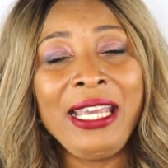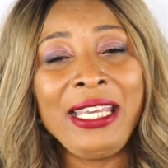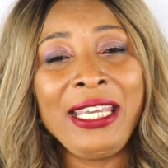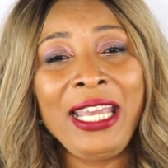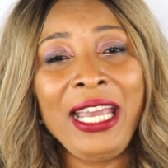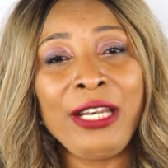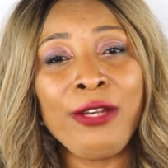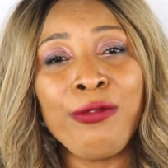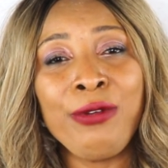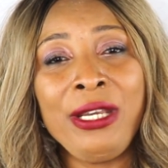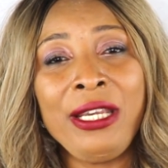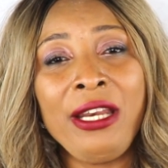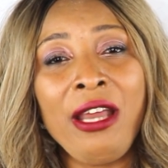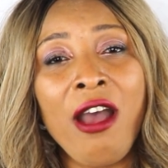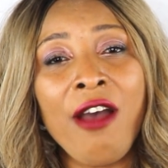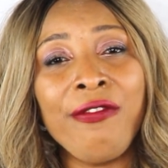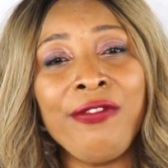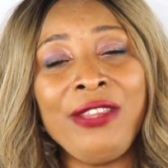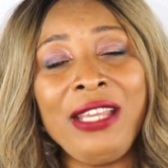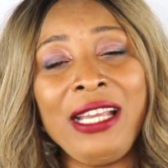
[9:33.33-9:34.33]
Get rid
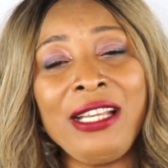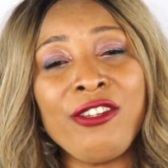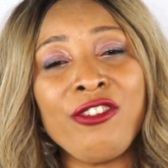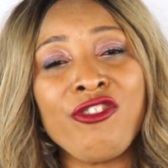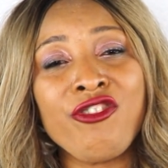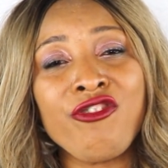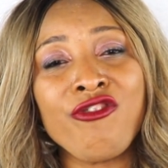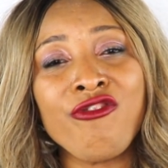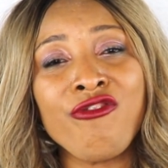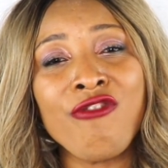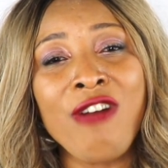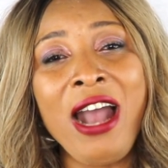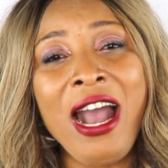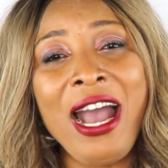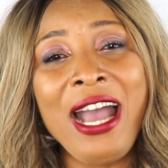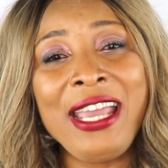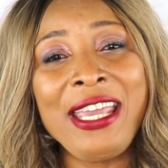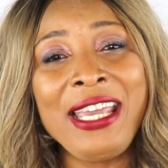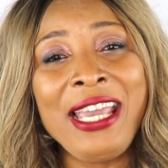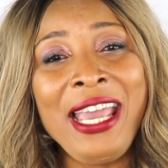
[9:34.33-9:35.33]
of that
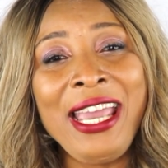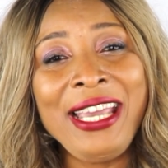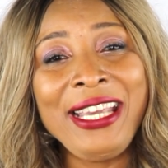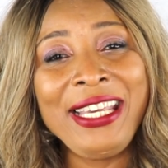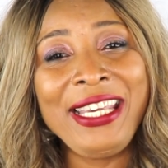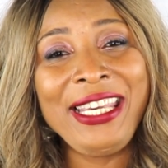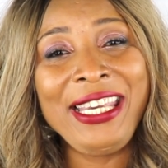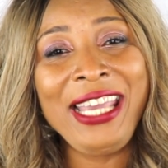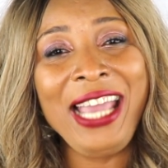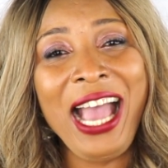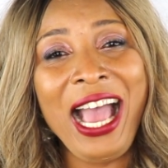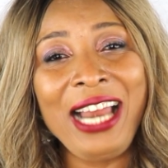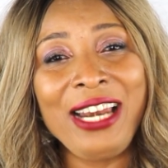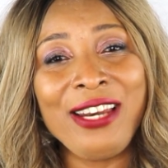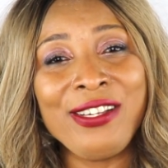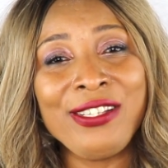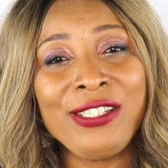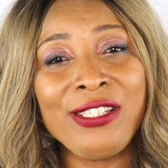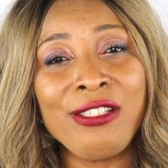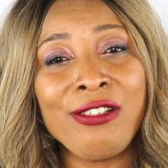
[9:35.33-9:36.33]
dry,
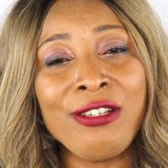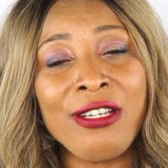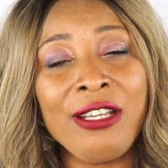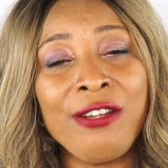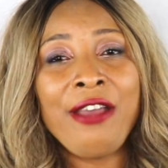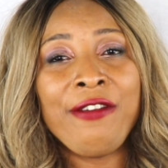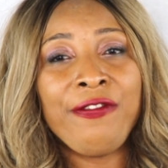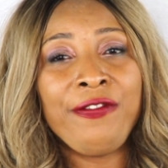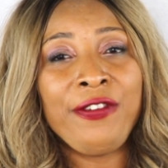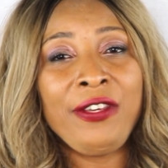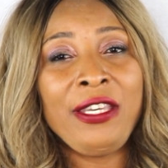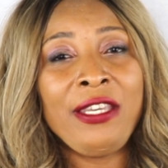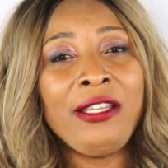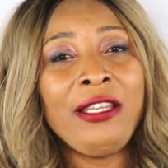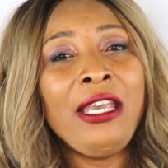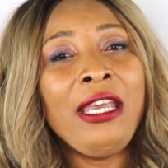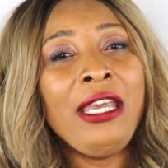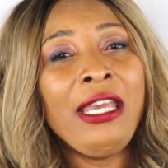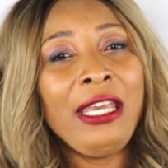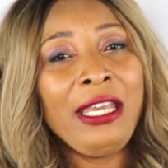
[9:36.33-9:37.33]
callous looking feet,
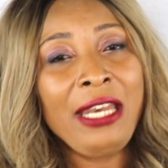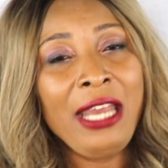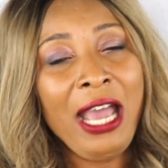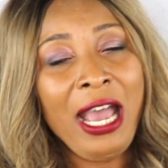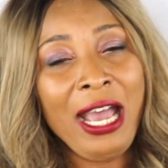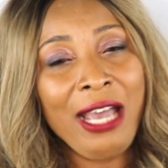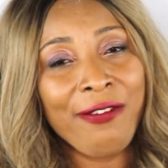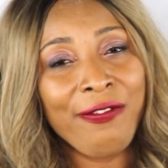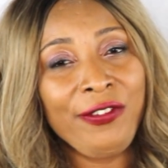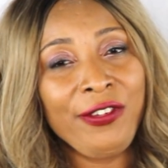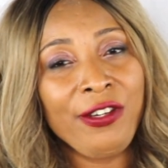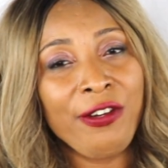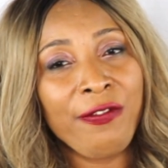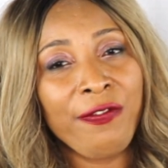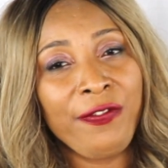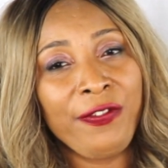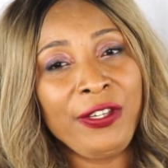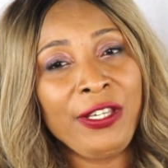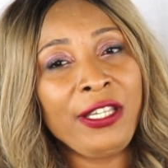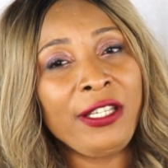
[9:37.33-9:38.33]
and have
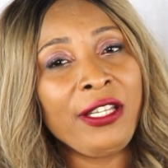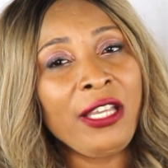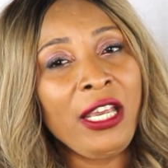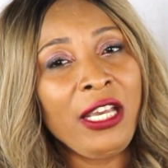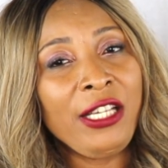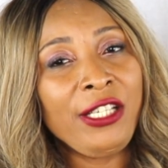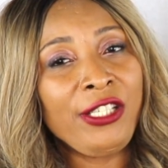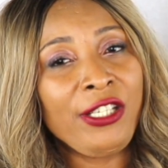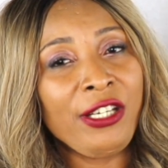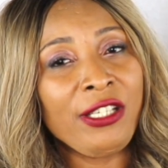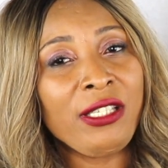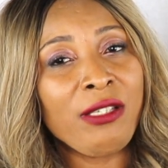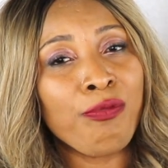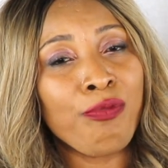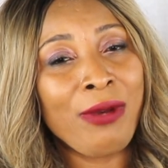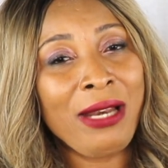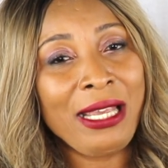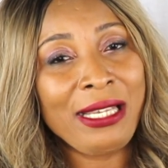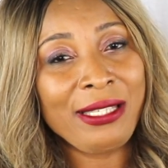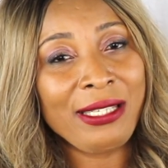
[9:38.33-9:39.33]
your feet just
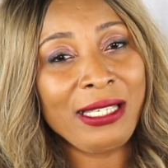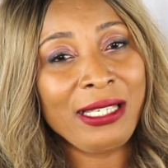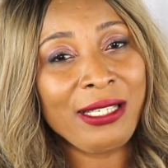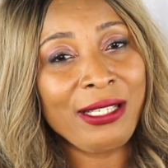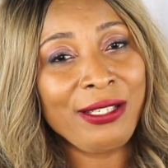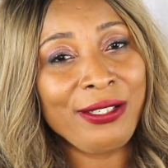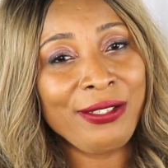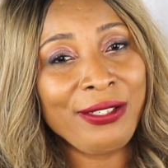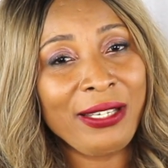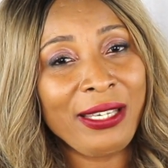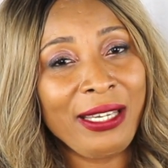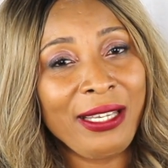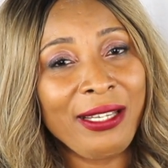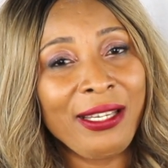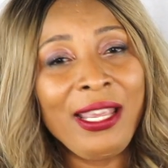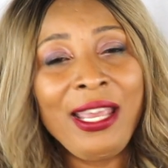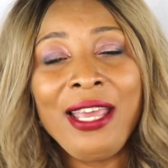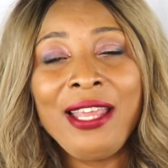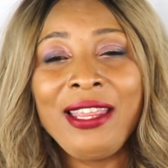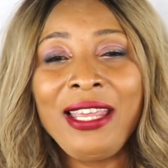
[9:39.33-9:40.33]
pleasant
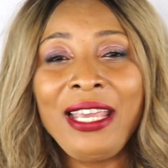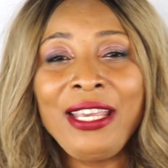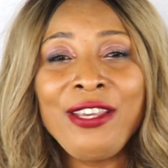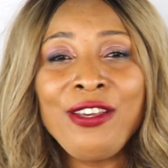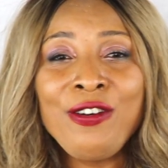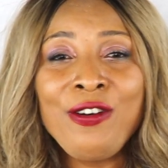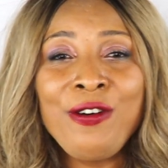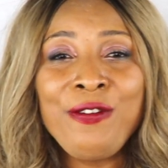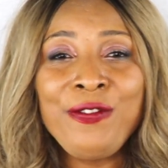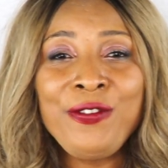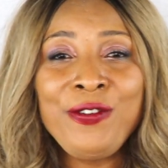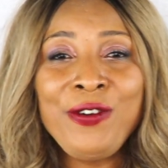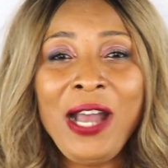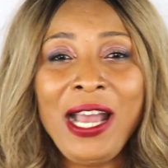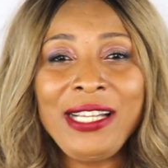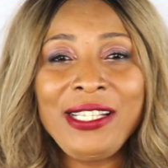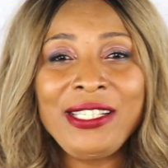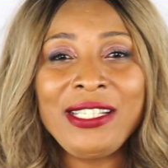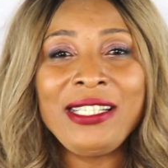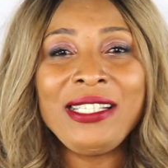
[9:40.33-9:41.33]
looking. Thank you all for
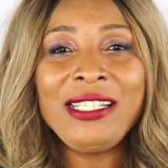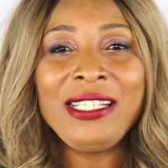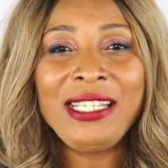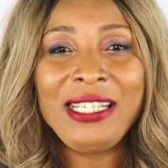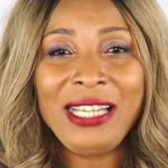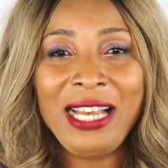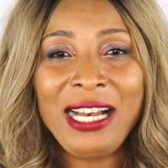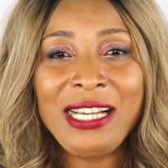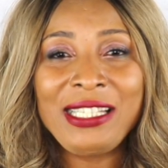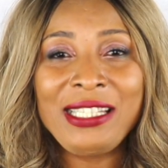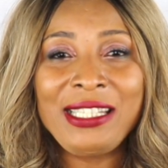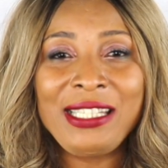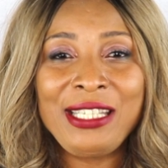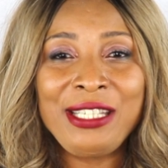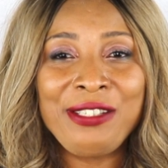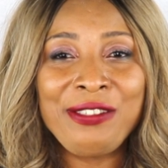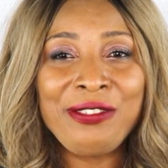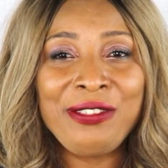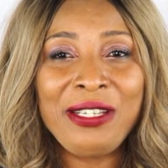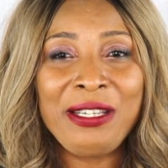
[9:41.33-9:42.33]
watching, and I'll see
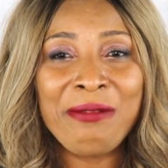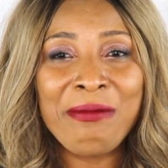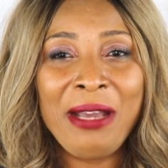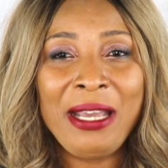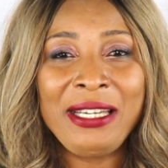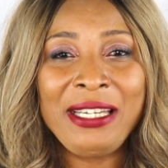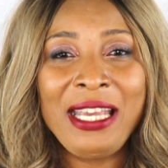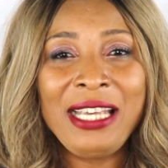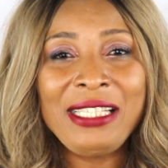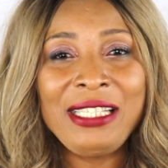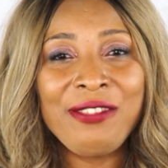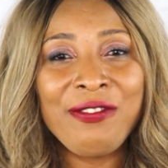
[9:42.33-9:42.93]
you in my next